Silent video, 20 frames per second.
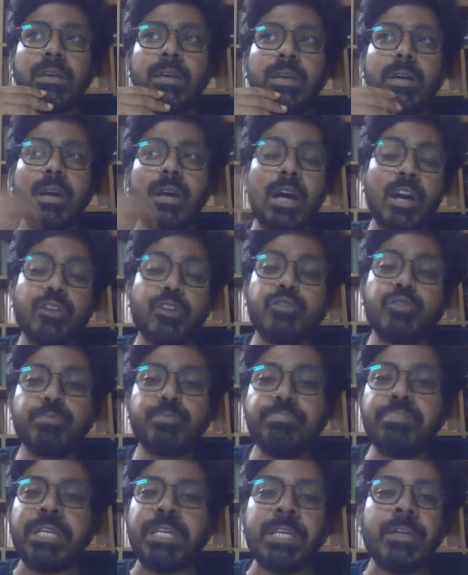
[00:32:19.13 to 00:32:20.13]
hard to
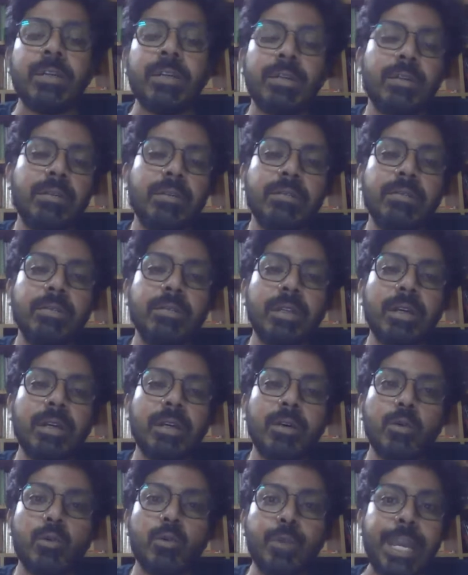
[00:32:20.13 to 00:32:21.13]
bear.
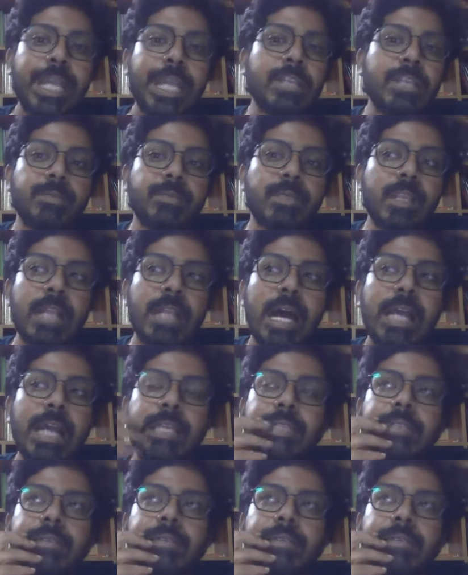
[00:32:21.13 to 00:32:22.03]
The weight of the line